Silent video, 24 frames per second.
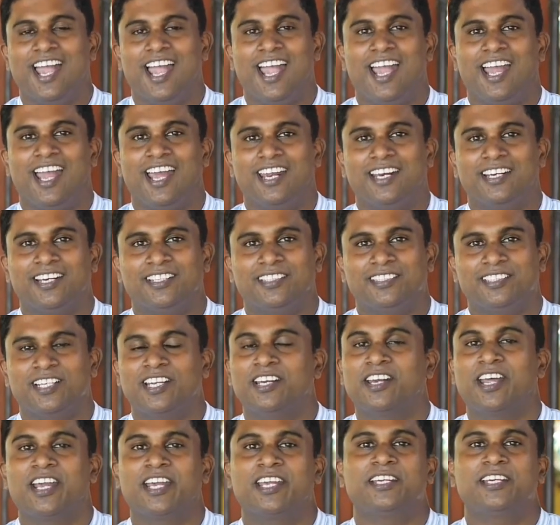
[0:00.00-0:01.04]
And
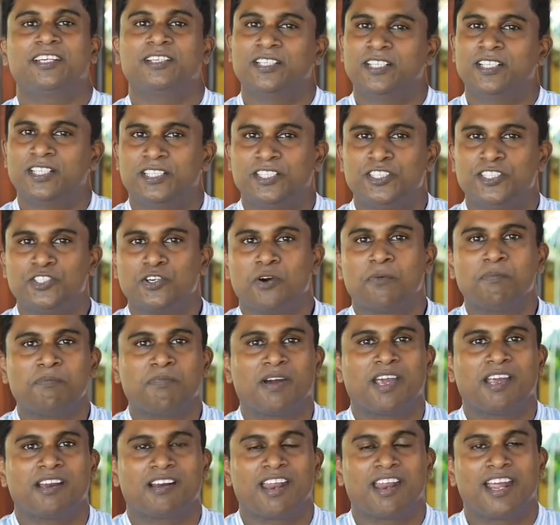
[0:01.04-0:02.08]
then I drop
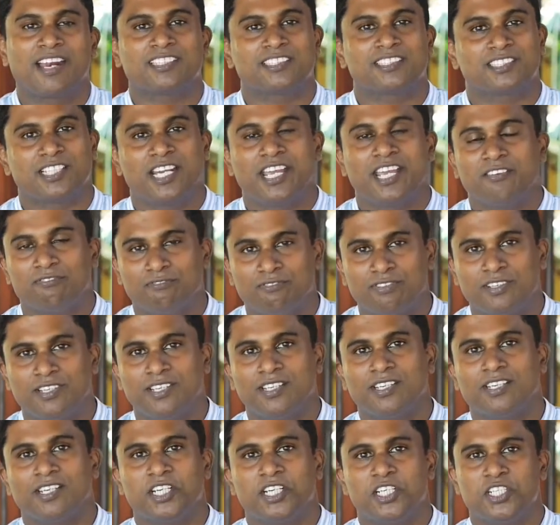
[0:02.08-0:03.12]
my client
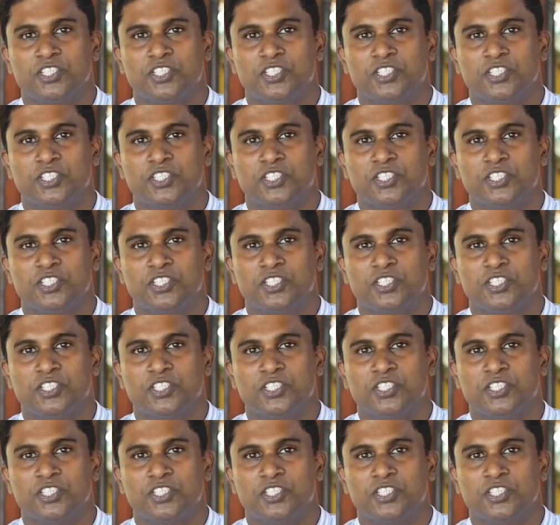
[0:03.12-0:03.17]
safely